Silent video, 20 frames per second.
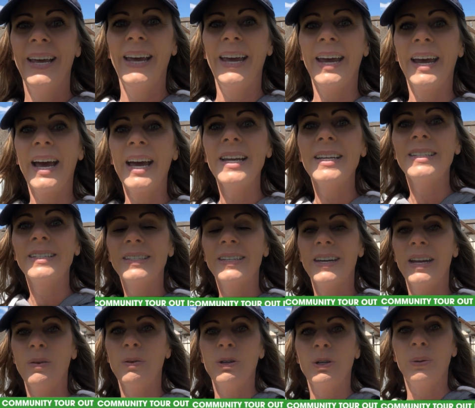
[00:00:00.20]
Hey guys,
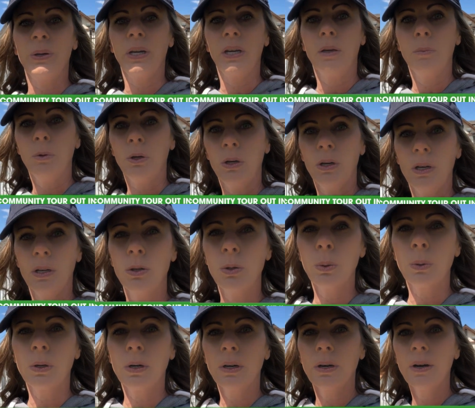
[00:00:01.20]
today we're doing a community
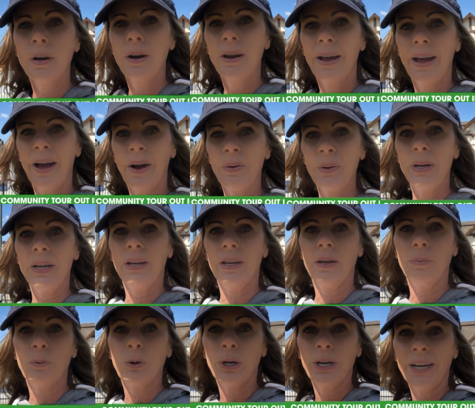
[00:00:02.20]
tour out
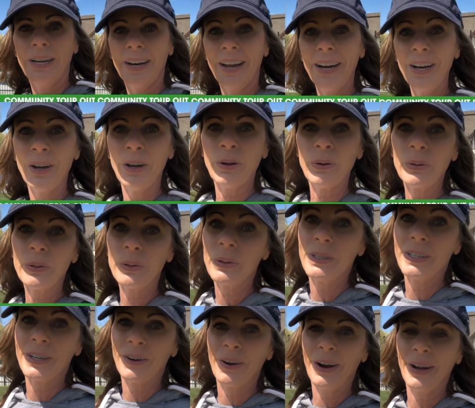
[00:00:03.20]
in Meridian, Idaho, so
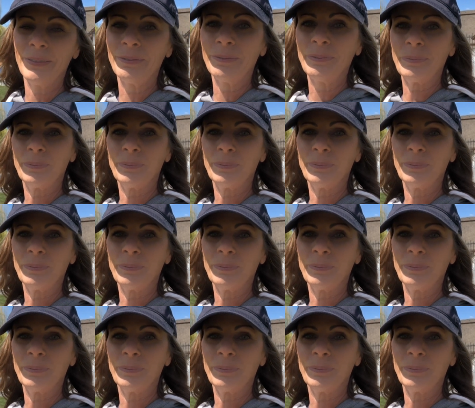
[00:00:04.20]
stick around.